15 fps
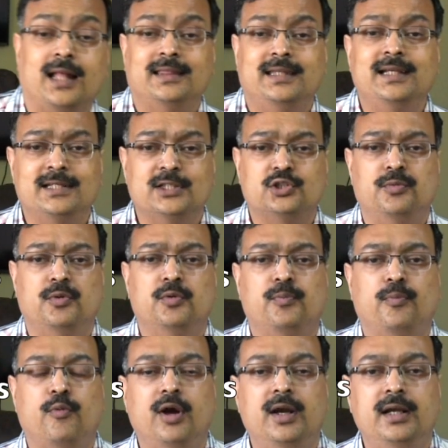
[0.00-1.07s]
a thickness
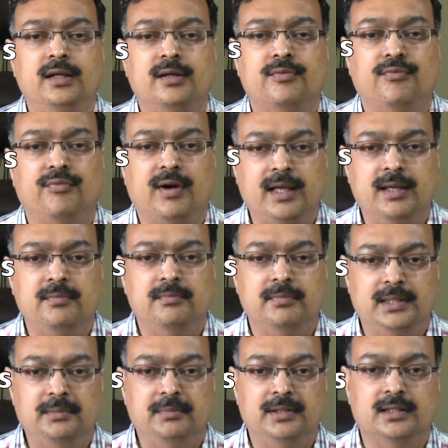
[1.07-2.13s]
about 0.5
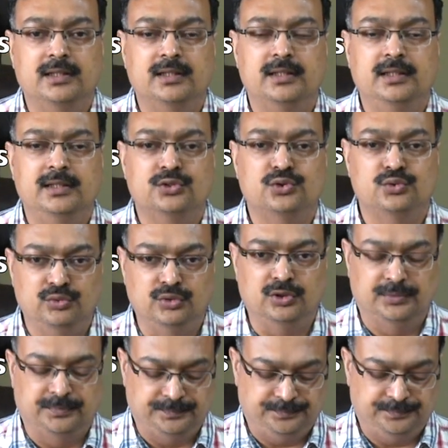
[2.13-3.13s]
millimeter is good.